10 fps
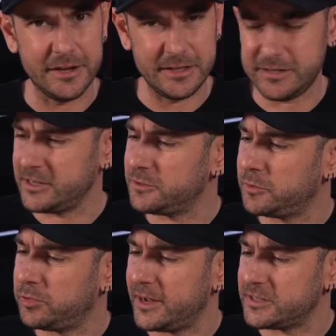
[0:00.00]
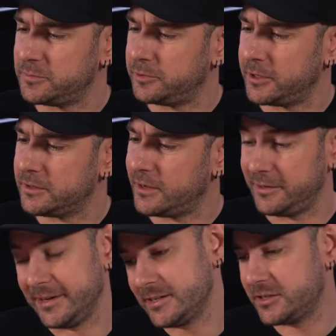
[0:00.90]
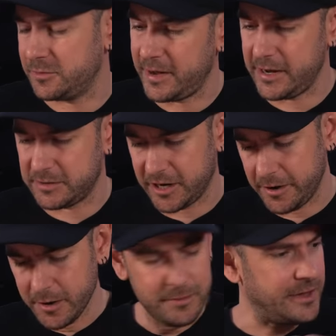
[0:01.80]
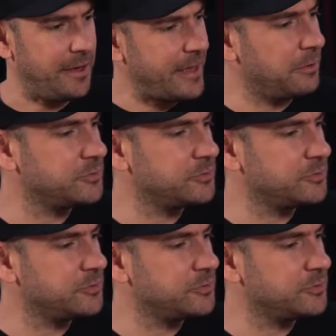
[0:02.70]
like the sensible place to put it, at least to me. So yeah, that